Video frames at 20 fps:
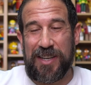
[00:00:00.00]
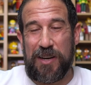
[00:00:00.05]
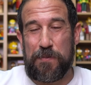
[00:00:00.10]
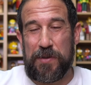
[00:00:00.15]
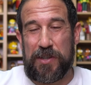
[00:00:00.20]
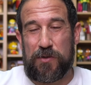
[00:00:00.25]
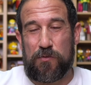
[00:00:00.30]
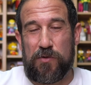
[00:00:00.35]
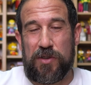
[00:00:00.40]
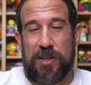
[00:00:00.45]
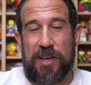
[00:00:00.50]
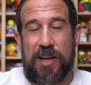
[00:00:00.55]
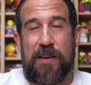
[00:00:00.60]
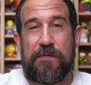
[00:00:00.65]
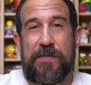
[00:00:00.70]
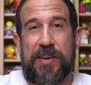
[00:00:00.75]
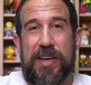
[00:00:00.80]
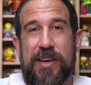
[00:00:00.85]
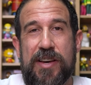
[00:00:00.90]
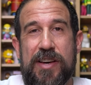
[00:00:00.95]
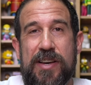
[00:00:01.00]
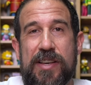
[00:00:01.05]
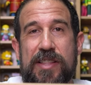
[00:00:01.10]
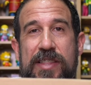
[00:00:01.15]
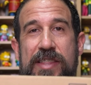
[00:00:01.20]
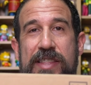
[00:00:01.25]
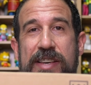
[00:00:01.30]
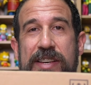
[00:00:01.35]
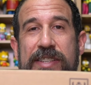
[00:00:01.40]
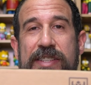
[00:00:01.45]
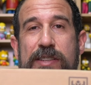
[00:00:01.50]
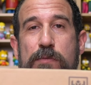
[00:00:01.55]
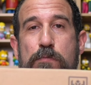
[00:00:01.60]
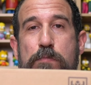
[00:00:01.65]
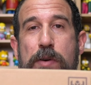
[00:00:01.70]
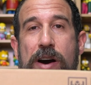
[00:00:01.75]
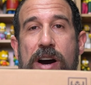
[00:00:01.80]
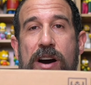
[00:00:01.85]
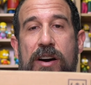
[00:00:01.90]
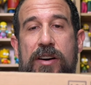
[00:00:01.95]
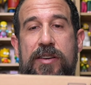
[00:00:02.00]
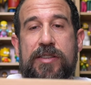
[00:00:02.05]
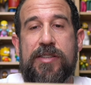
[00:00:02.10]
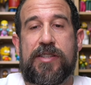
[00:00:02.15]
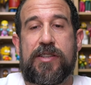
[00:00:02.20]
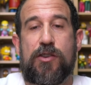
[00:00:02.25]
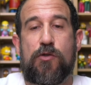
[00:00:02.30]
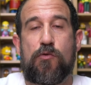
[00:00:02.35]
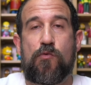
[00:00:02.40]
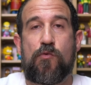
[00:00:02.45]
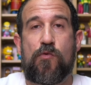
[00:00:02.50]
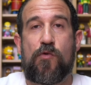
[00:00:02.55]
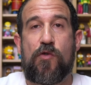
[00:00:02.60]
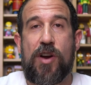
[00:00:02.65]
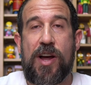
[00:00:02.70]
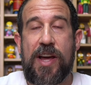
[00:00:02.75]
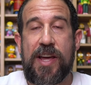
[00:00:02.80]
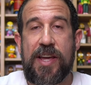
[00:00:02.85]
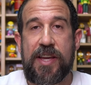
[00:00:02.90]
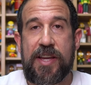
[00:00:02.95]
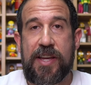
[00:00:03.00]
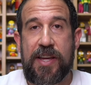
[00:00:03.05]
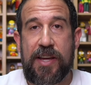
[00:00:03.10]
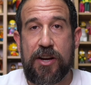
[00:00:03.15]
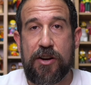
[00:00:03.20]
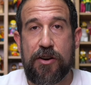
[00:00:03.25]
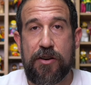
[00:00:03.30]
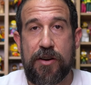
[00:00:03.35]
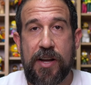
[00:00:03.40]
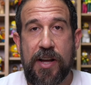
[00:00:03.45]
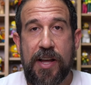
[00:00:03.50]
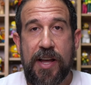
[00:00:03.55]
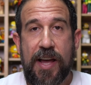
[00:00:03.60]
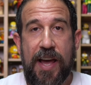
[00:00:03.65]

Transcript: up, it's really heavy, this box right here,